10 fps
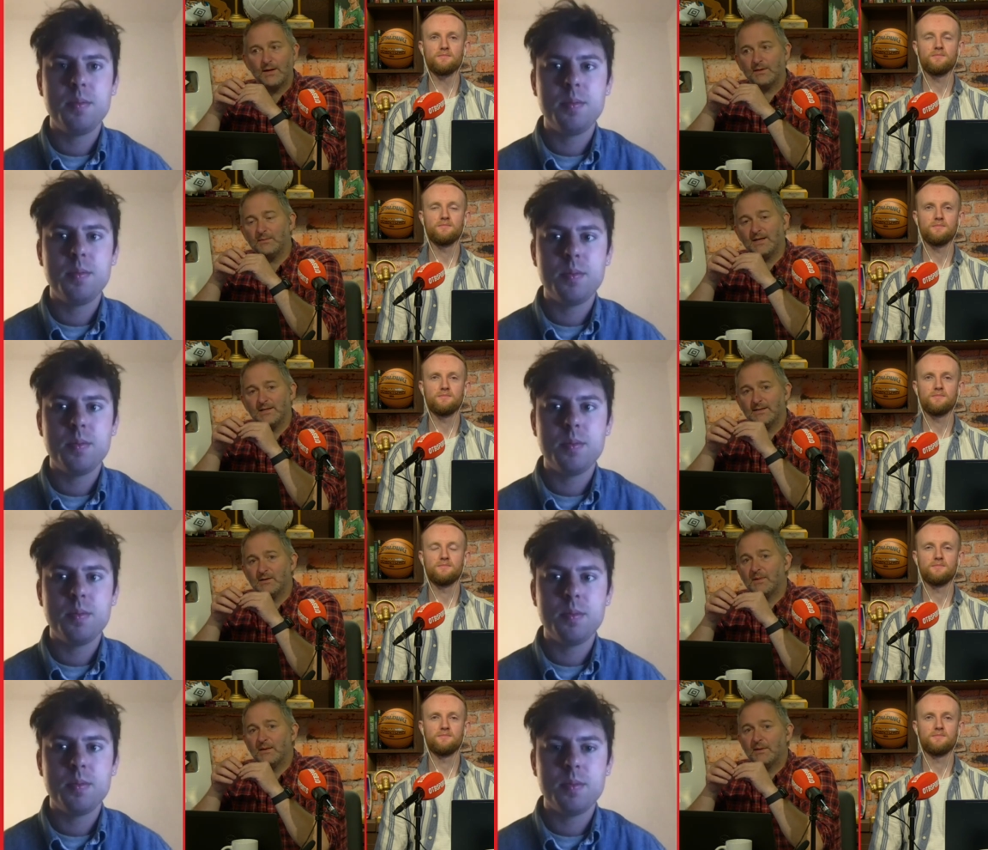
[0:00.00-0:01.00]
Speaker 1: but the match ends
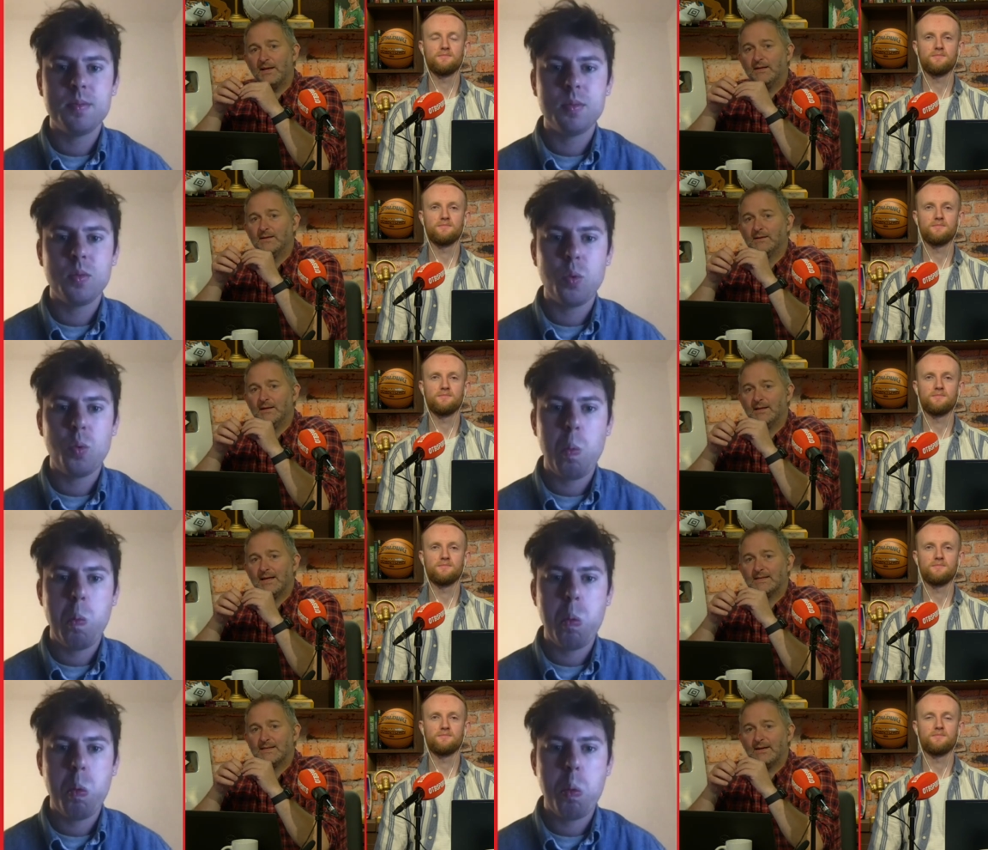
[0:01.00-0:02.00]
up getting played in, in
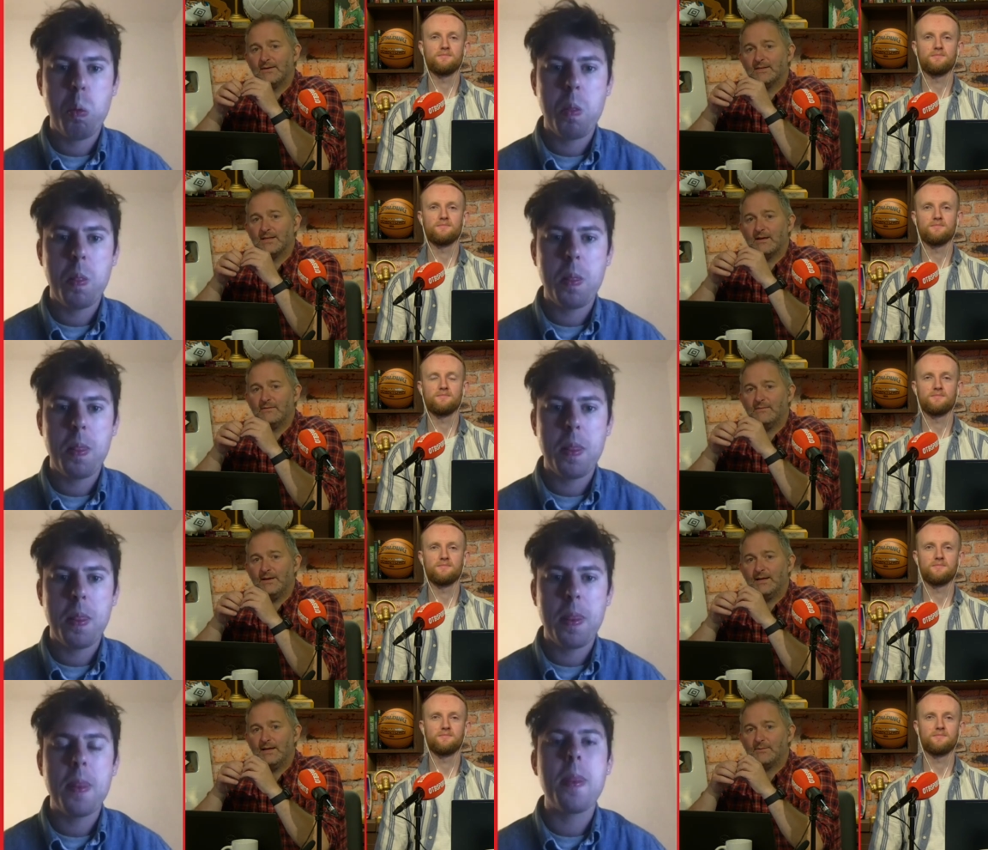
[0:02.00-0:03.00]
Lansdowne instead of
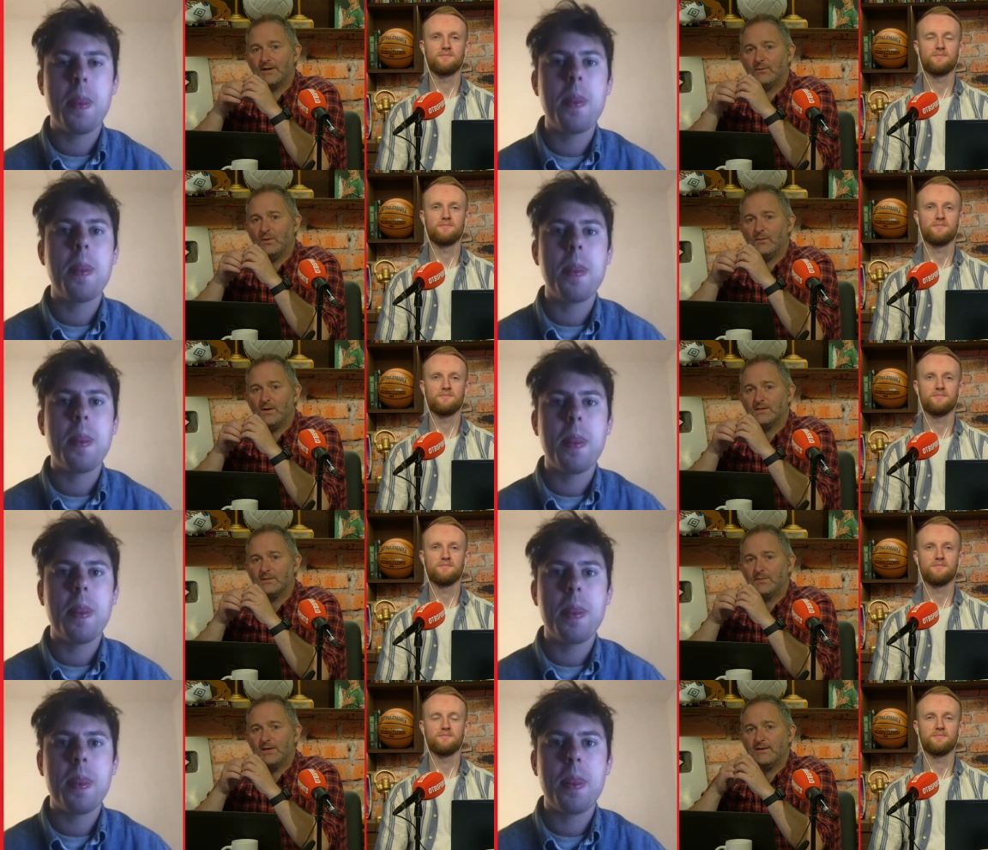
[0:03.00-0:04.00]
in Limerick. What What's
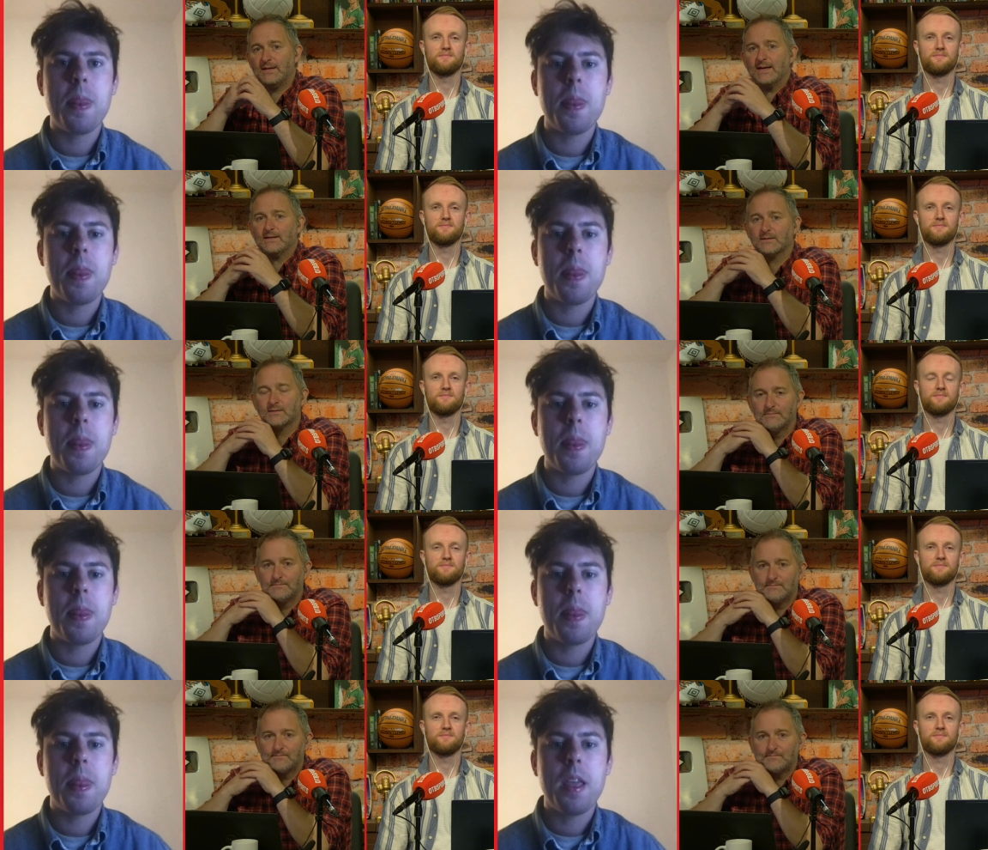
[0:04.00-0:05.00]
behind that?
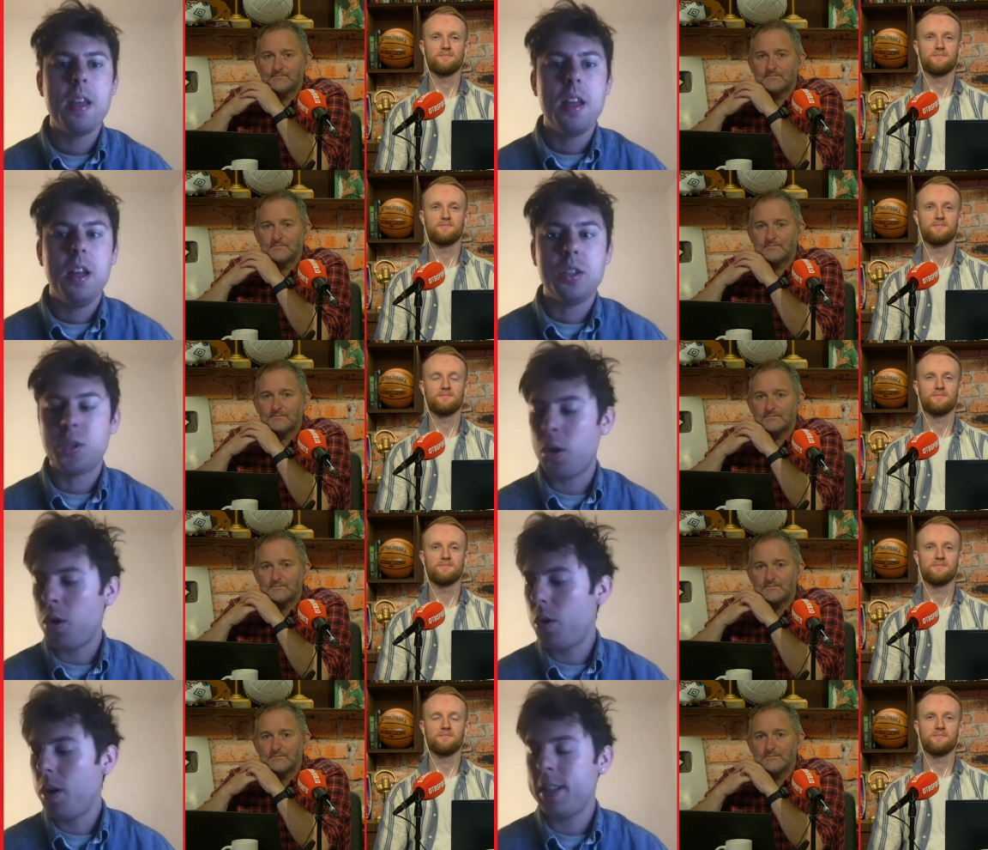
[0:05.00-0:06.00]

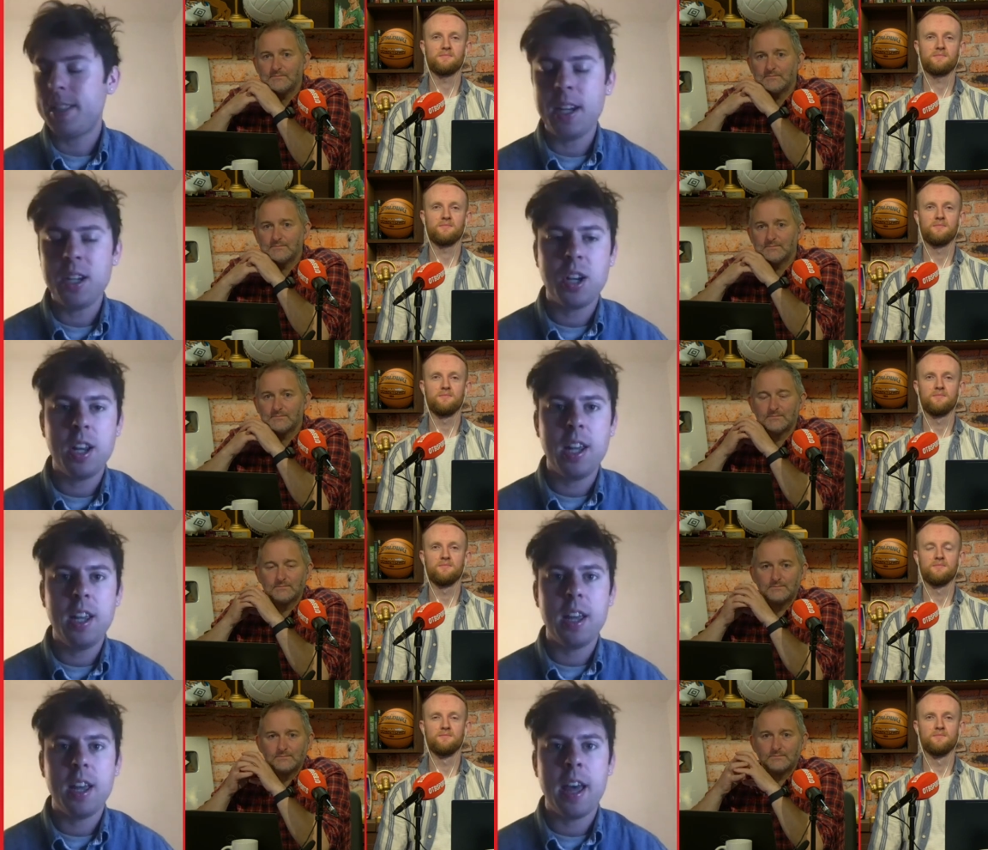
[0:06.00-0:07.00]
Speaker 2: So
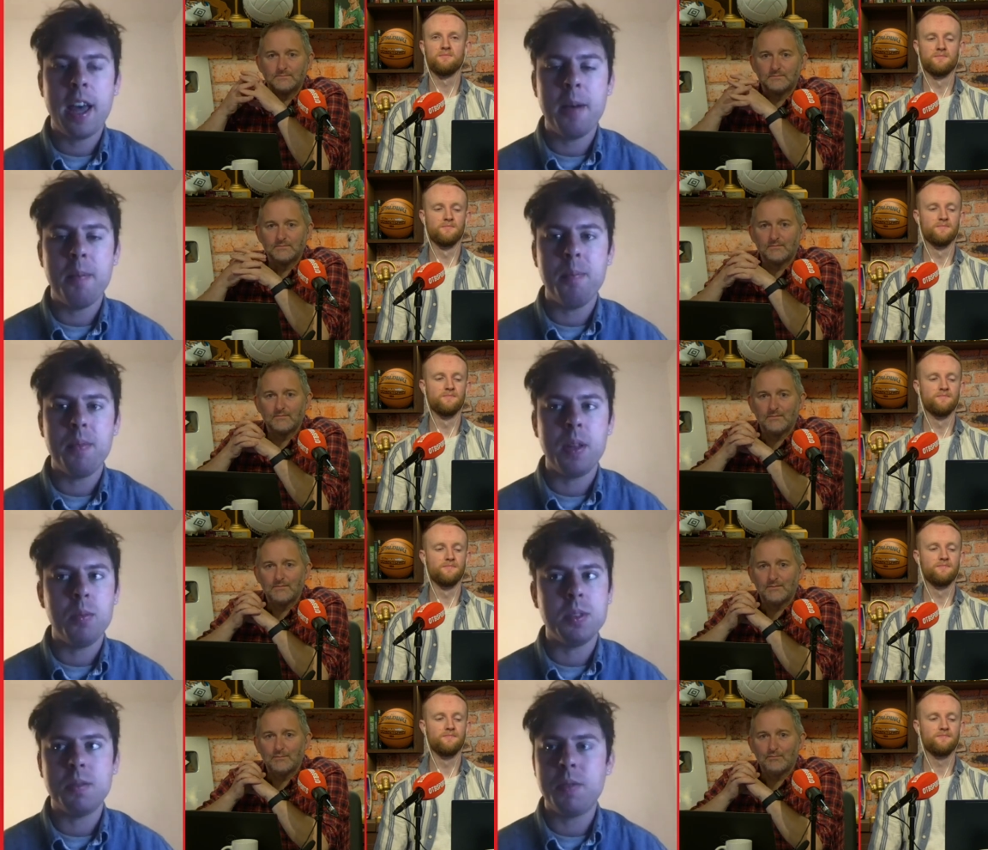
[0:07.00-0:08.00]
essentially, um, it
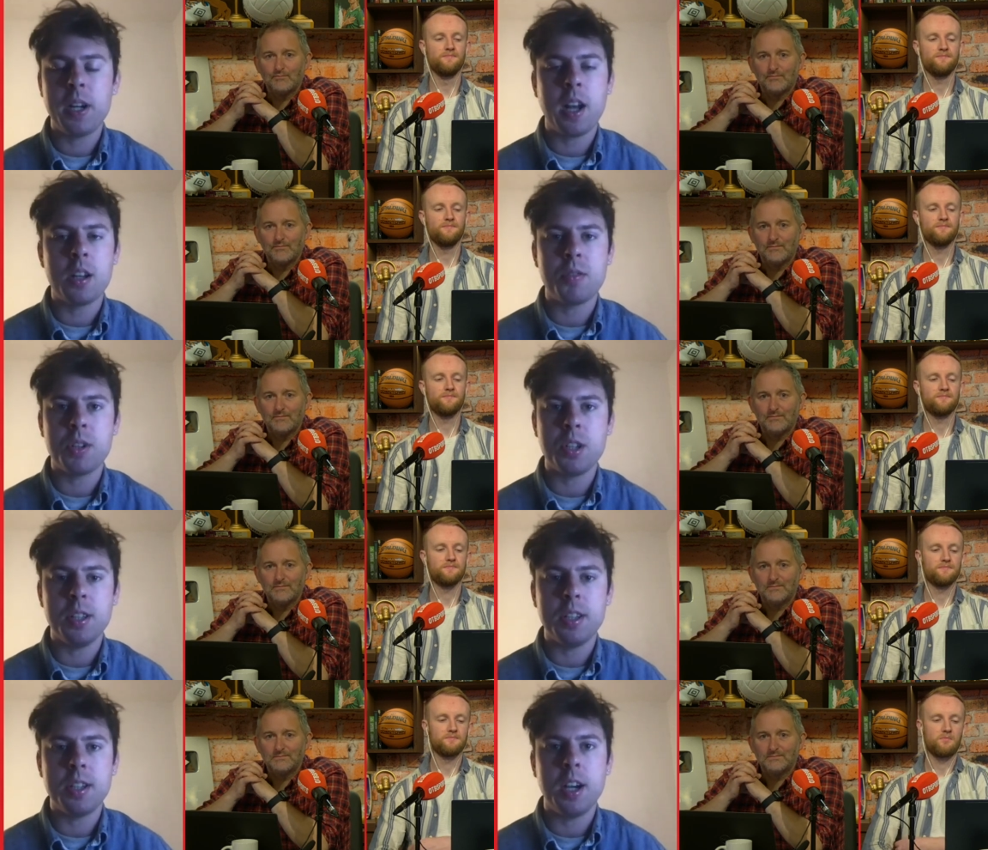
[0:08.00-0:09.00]
was very controversial
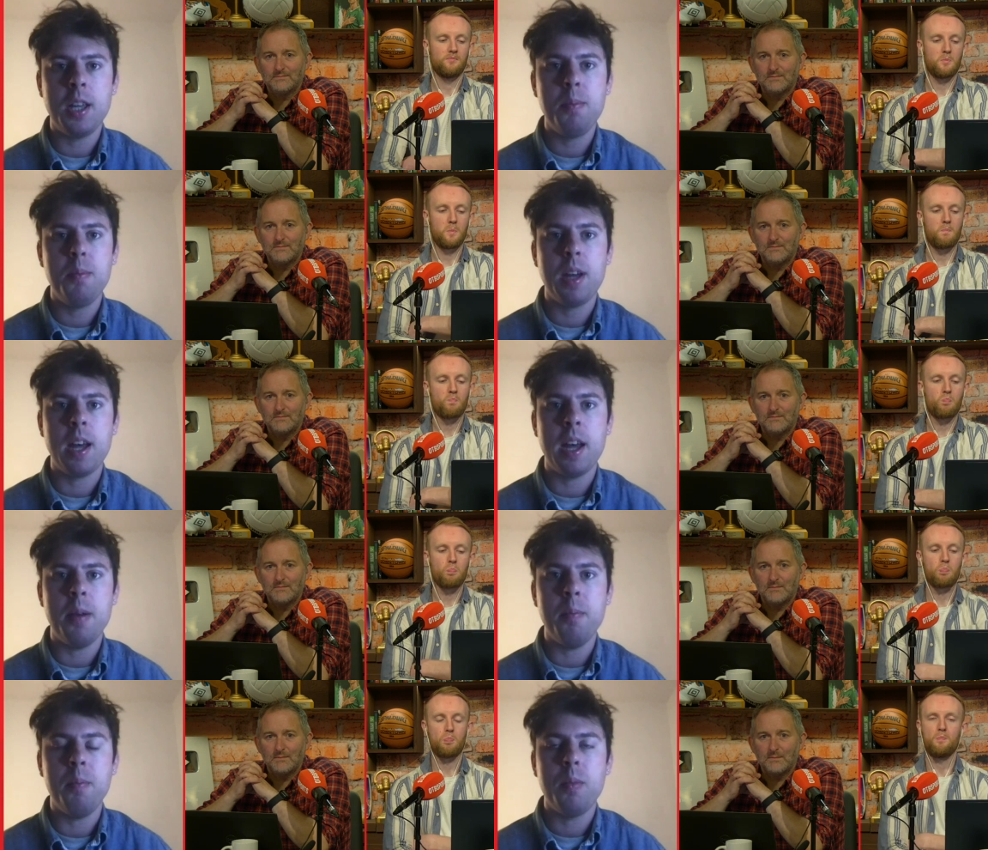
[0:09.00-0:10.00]
at the time.
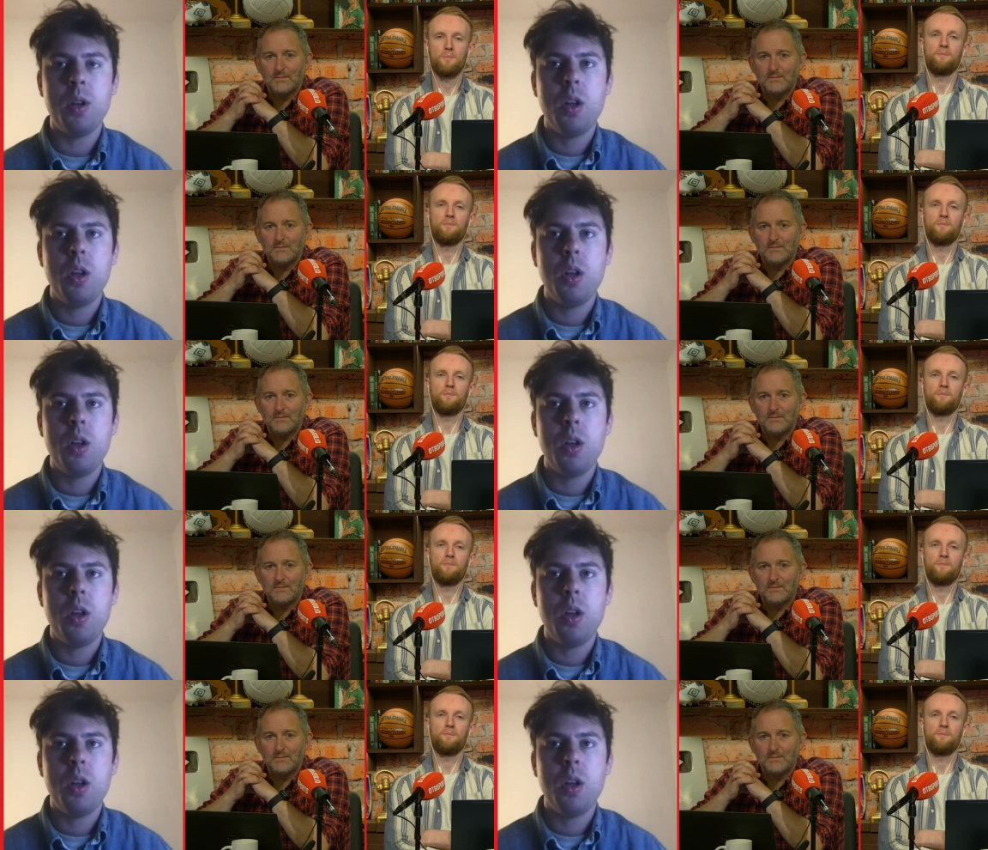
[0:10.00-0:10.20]
Um,